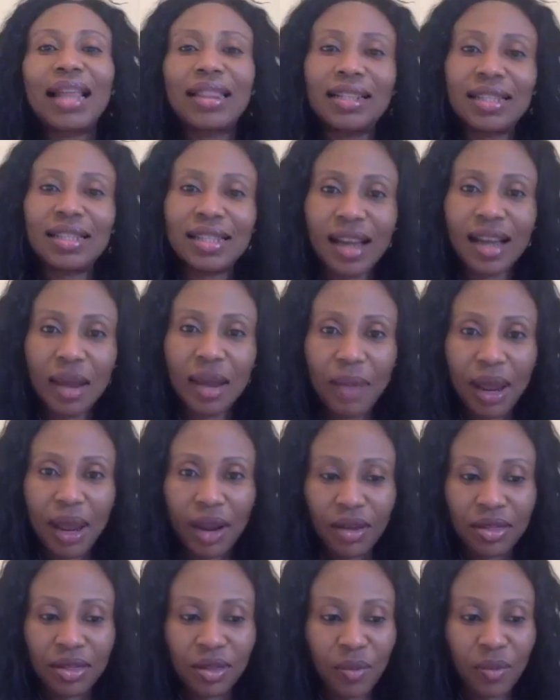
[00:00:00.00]
time I
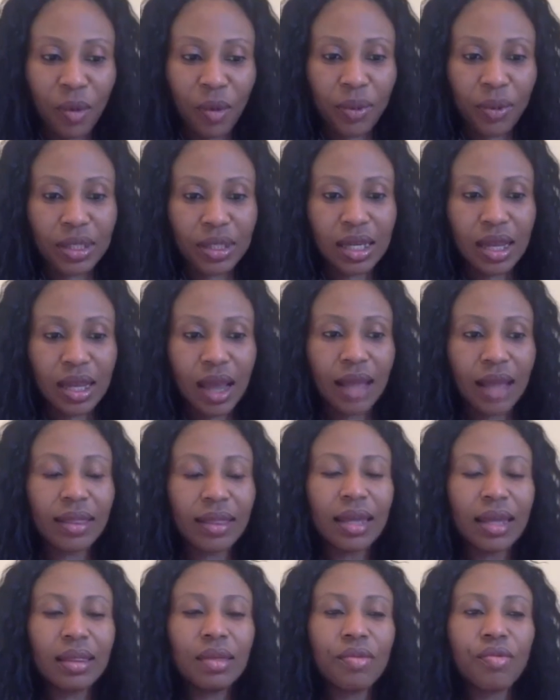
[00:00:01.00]
got the property, I
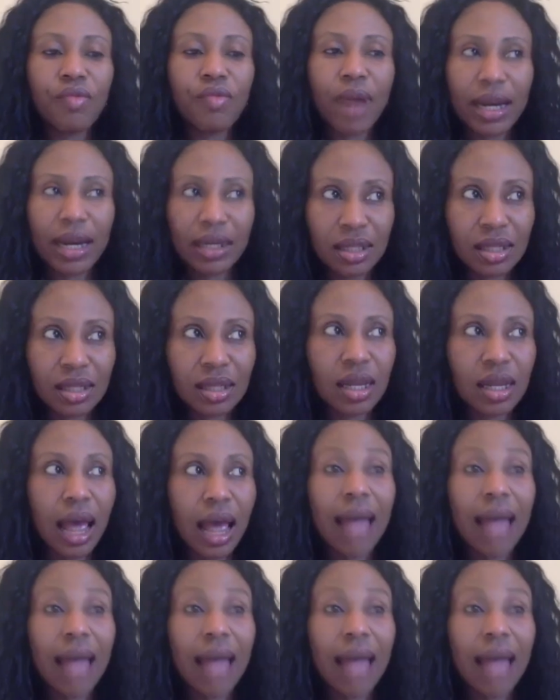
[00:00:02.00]
think the rent